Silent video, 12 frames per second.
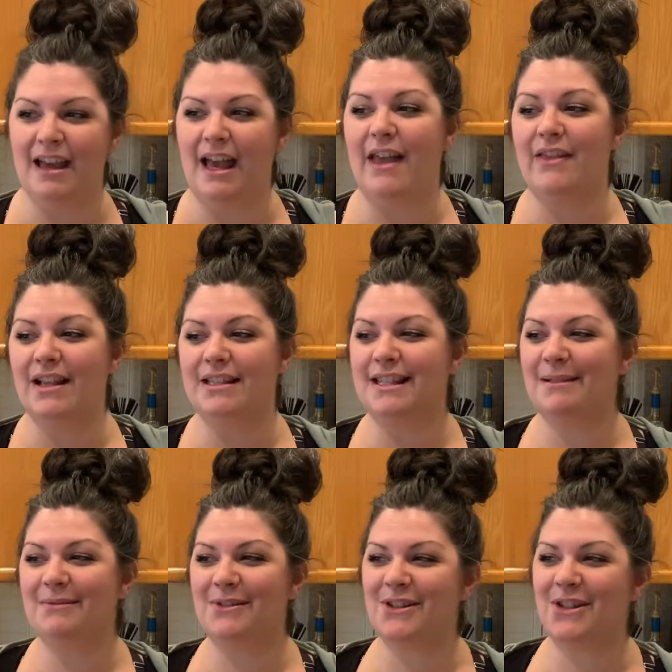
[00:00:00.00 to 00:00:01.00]
And that
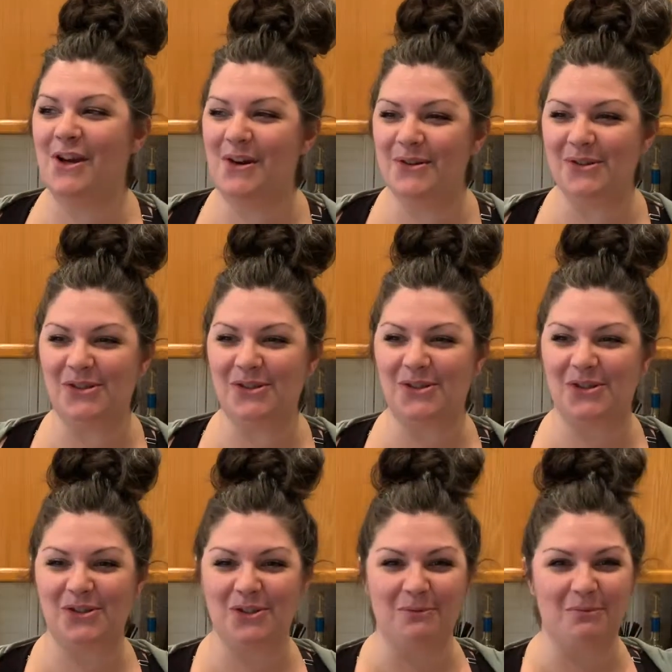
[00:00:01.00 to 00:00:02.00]
seems so
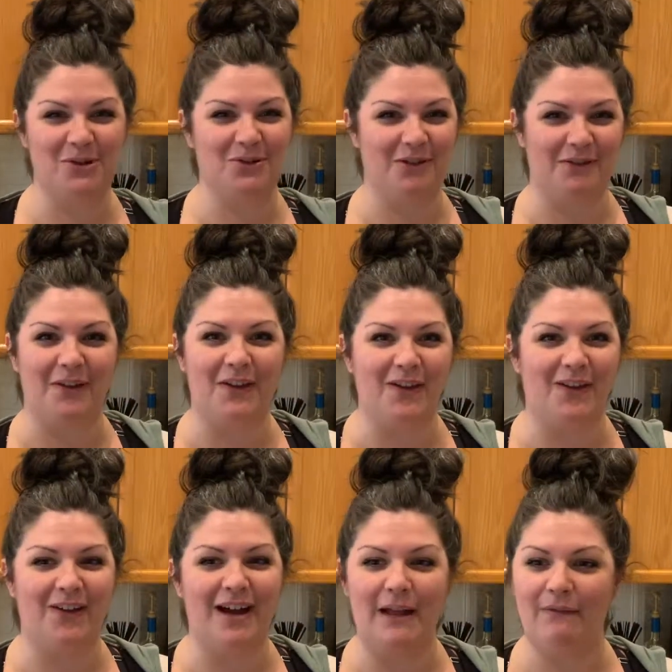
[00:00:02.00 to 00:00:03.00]
super
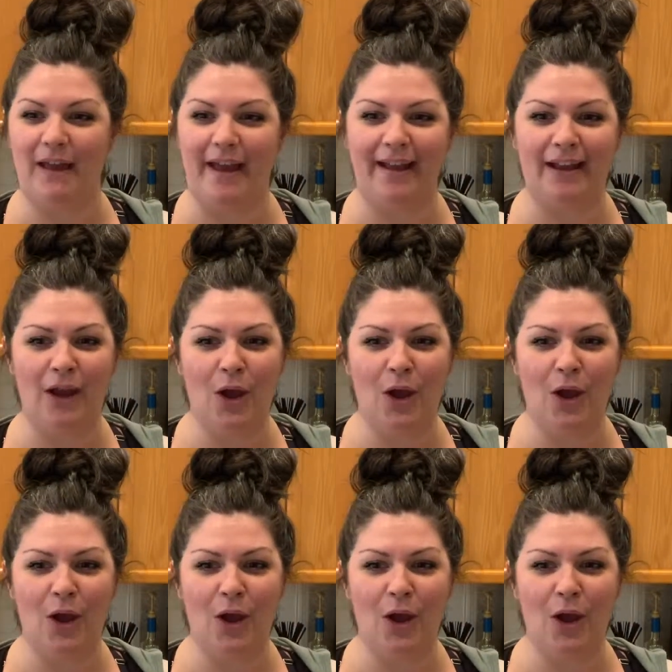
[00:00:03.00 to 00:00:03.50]
trivial and like